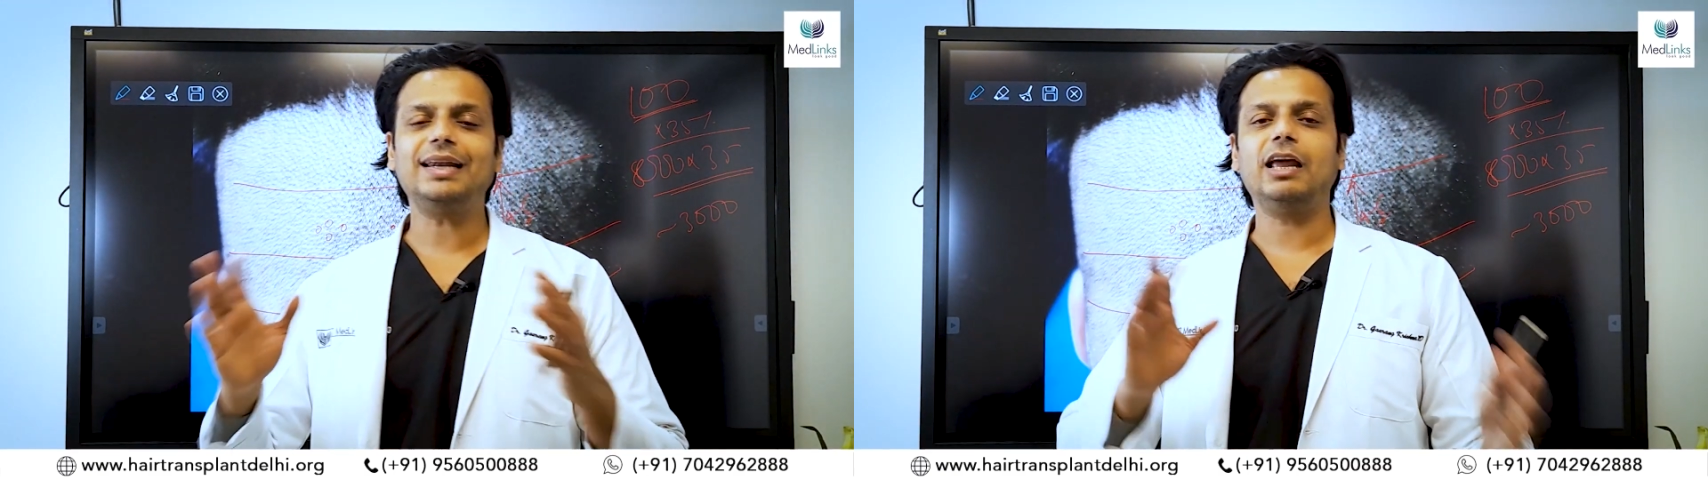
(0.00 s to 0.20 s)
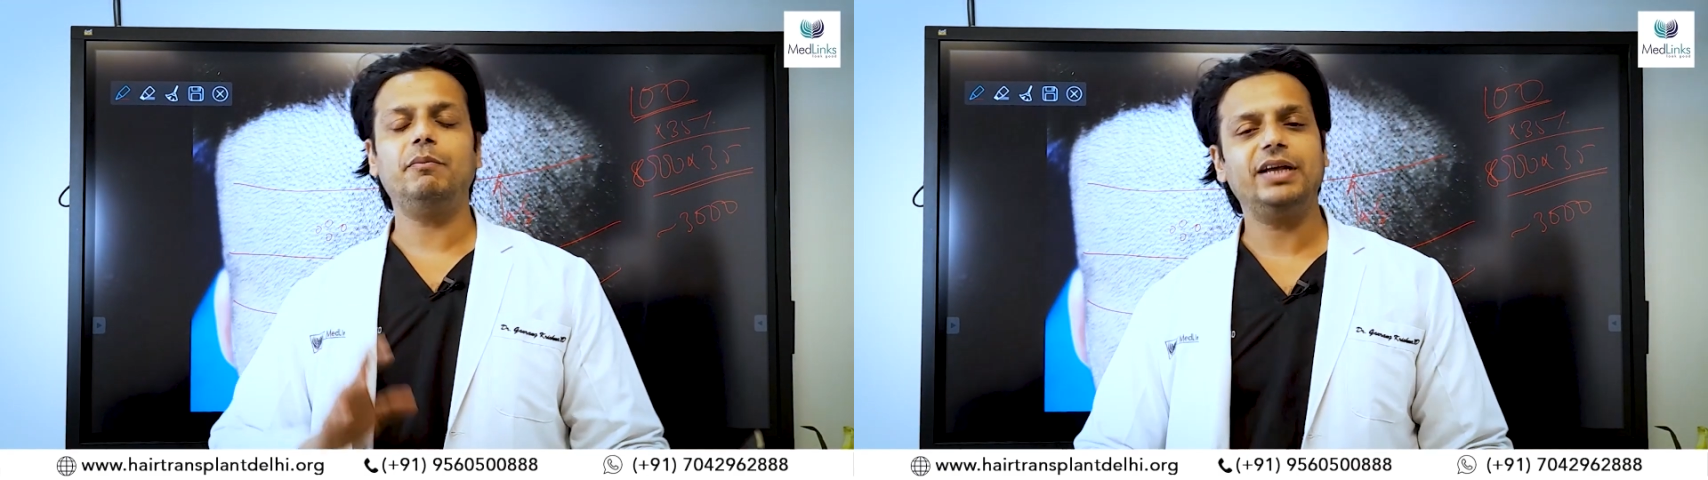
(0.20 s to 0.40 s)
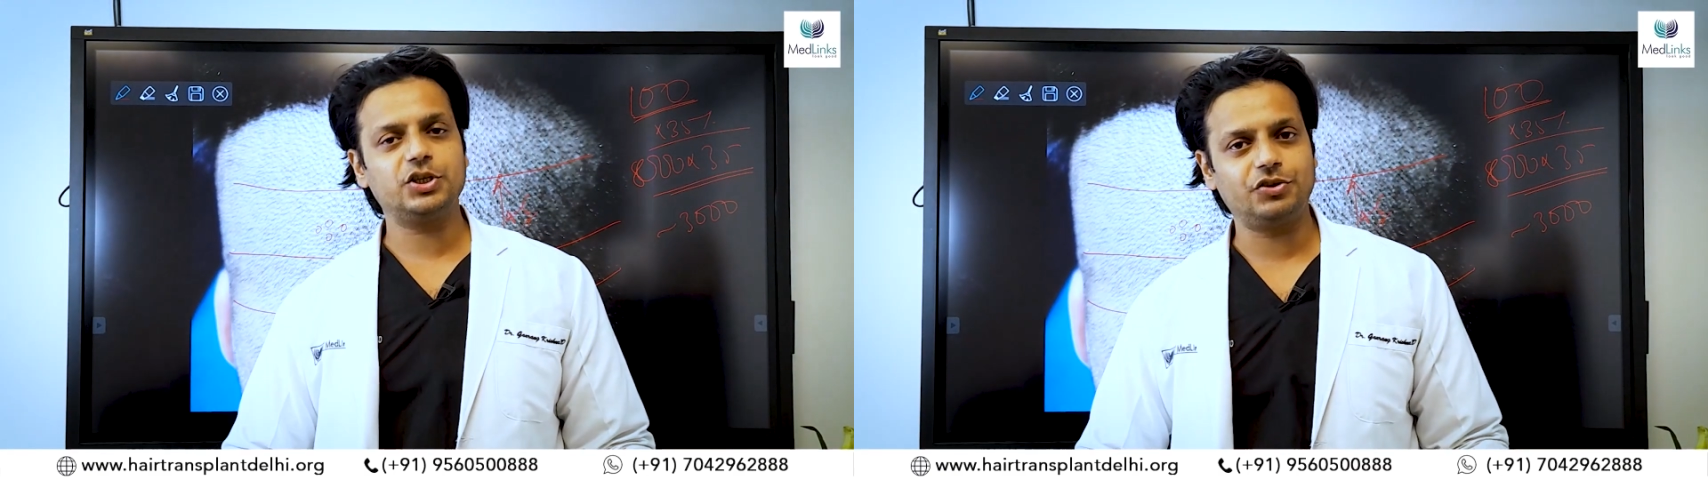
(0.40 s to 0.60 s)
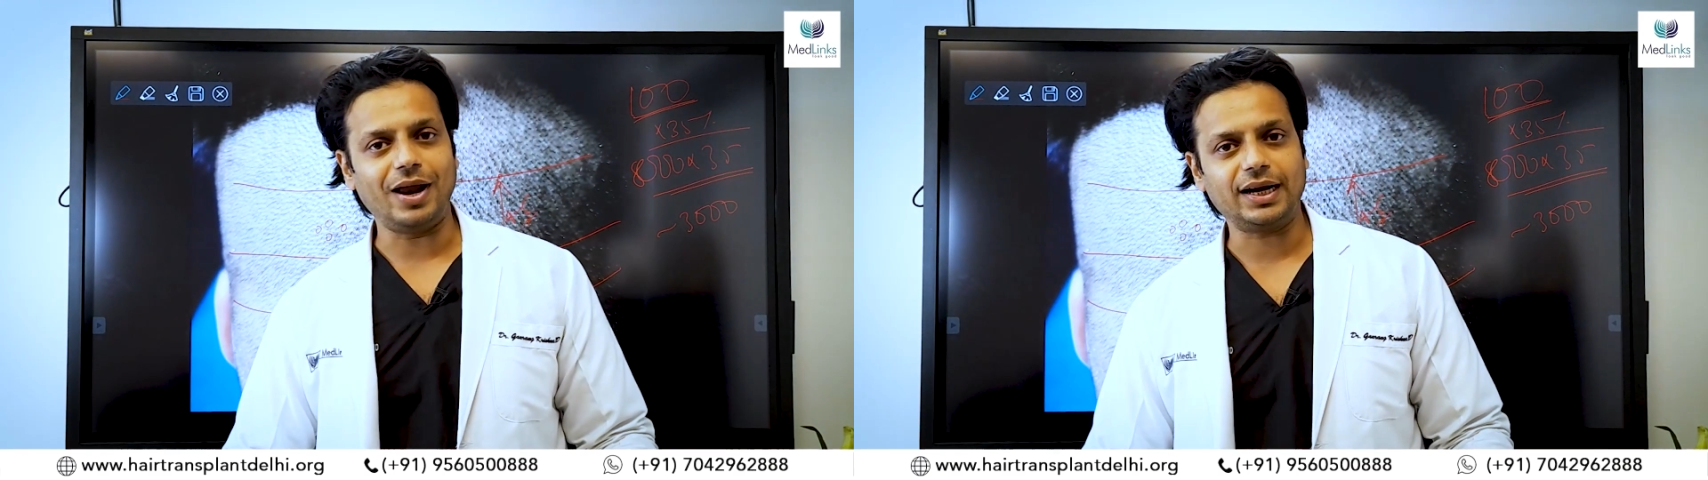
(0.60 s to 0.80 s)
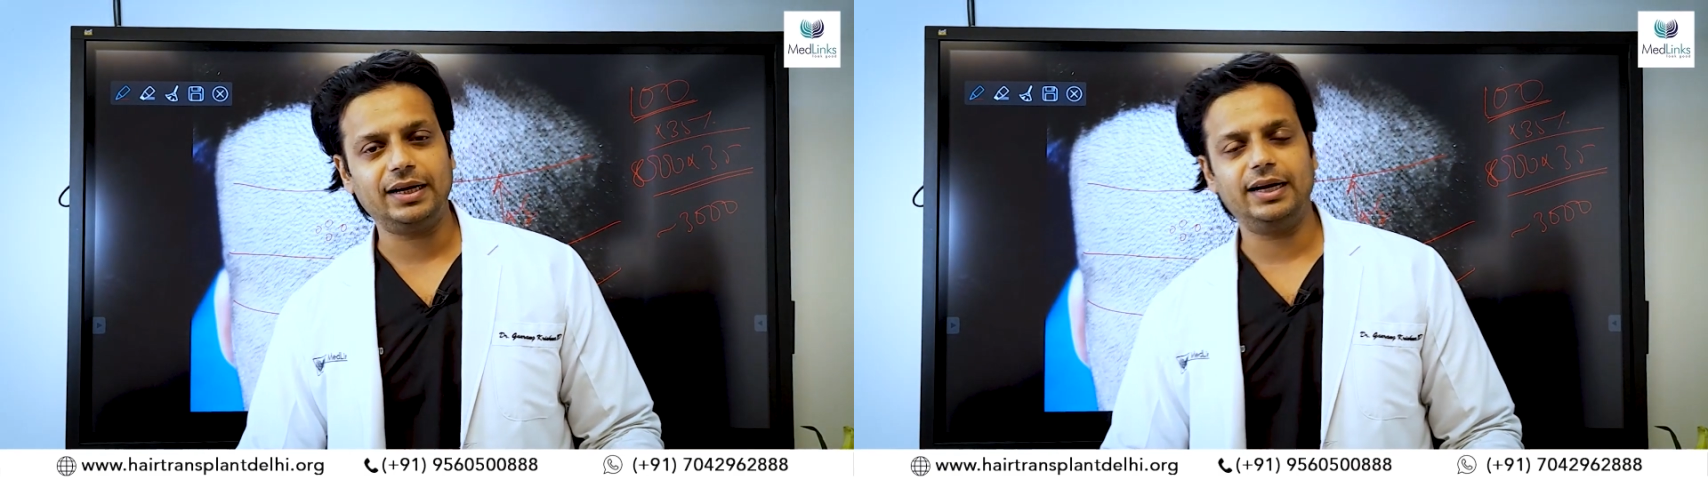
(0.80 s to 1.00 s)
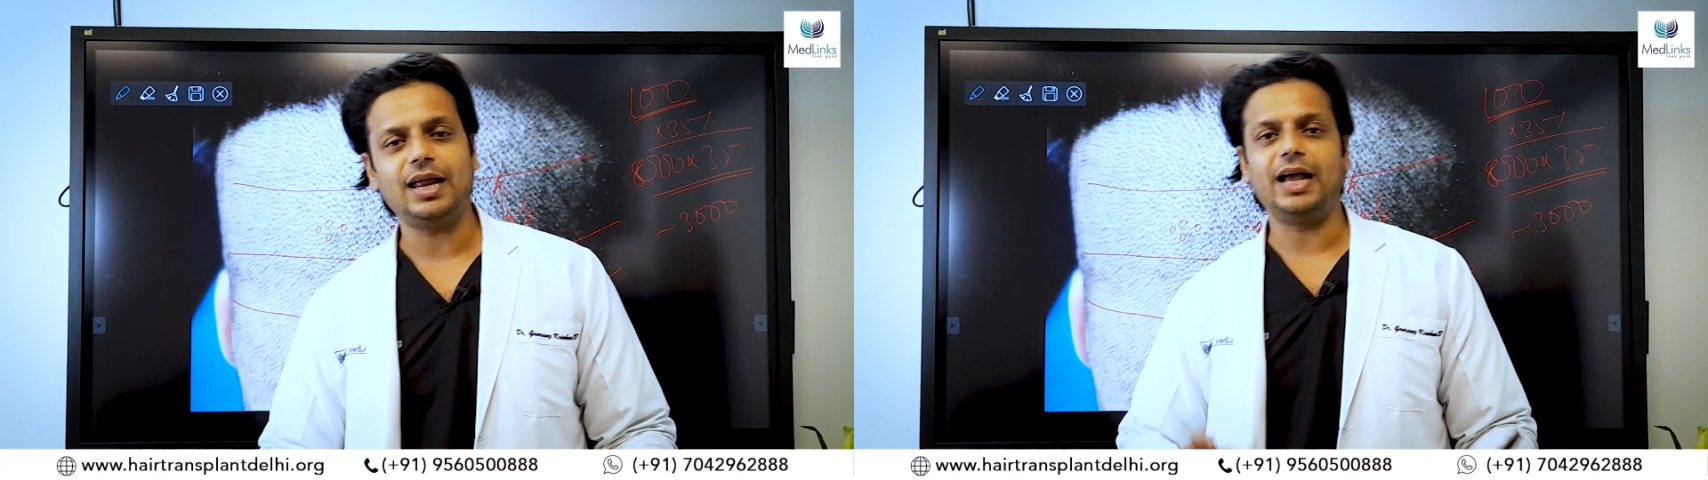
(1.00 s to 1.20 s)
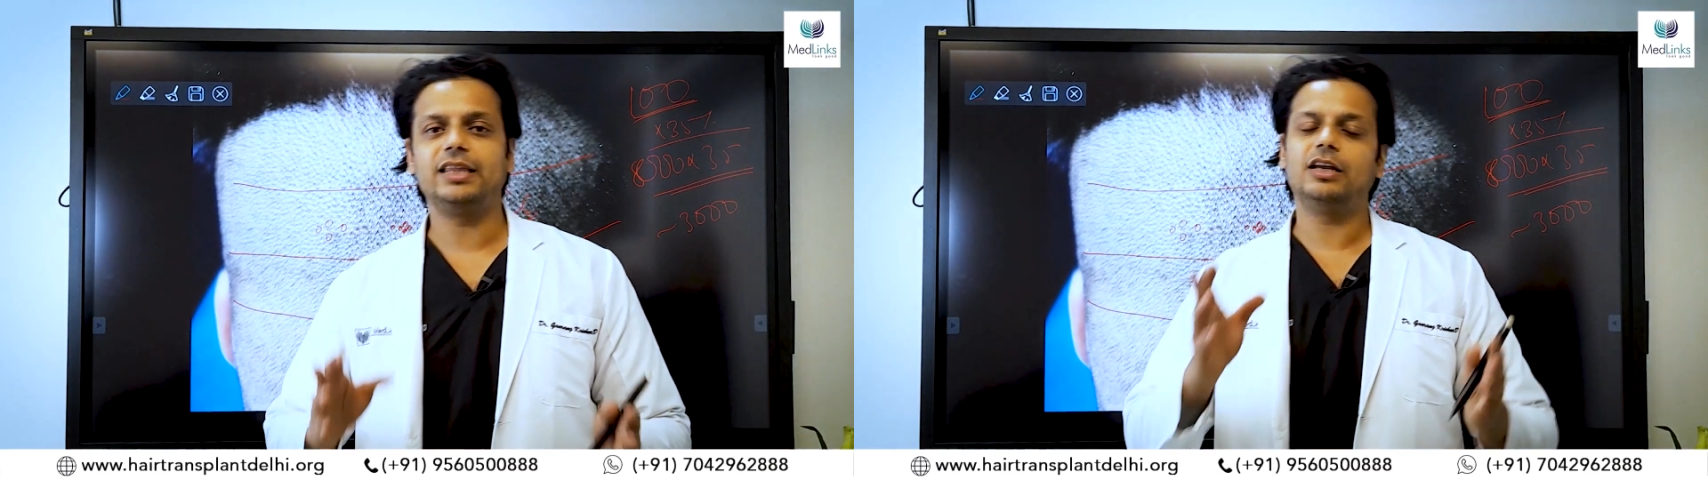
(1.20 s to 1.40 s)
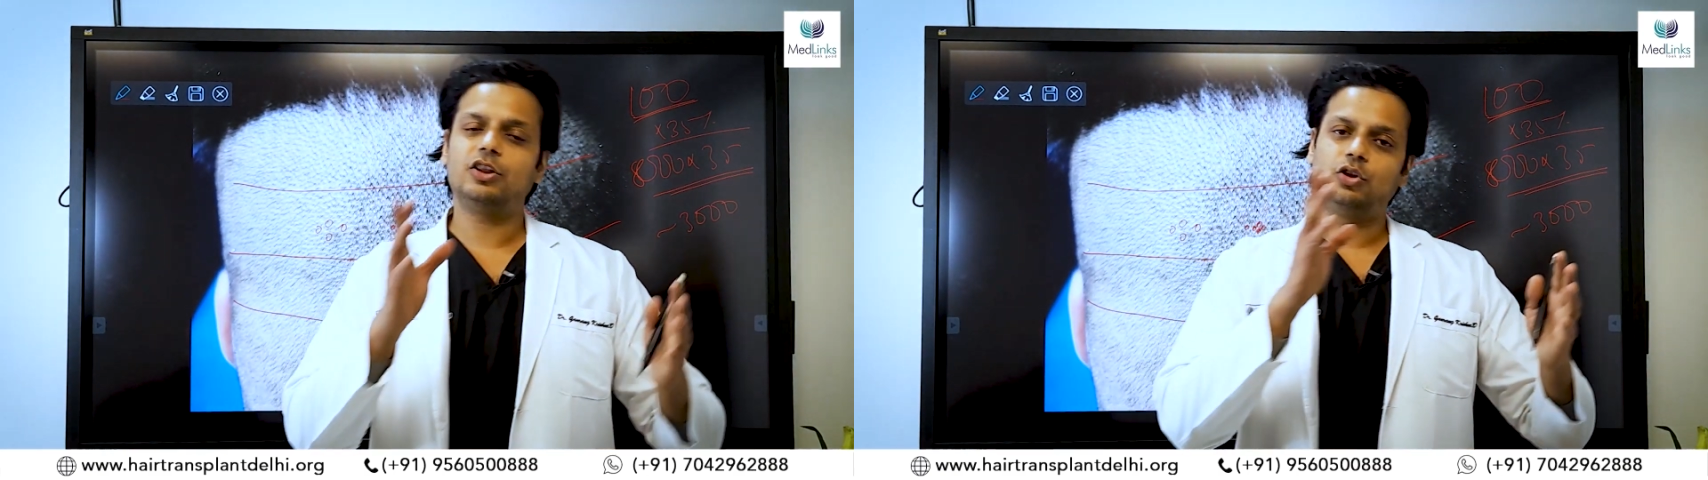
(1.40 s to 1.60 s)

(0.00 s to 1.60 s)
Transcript: can be extracted either